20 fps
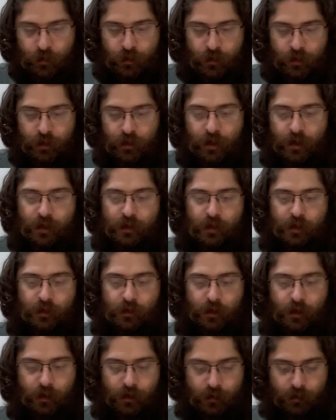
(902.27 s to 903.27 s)
the guiding
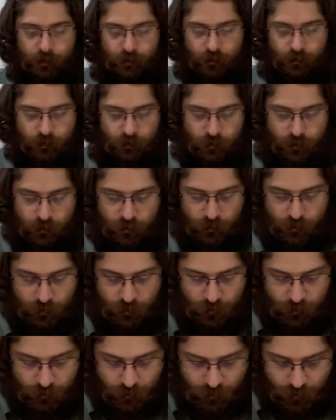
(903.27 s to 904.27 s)
line.
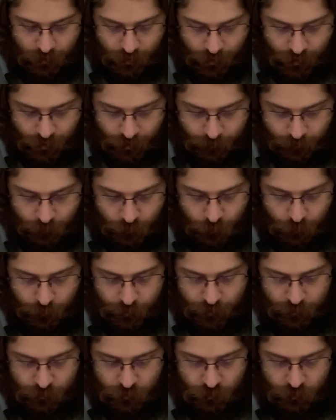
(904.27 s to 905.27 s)
I'm
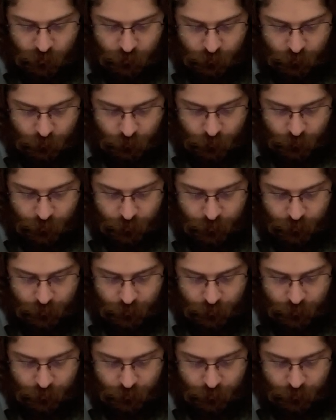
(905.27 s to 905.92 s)
going to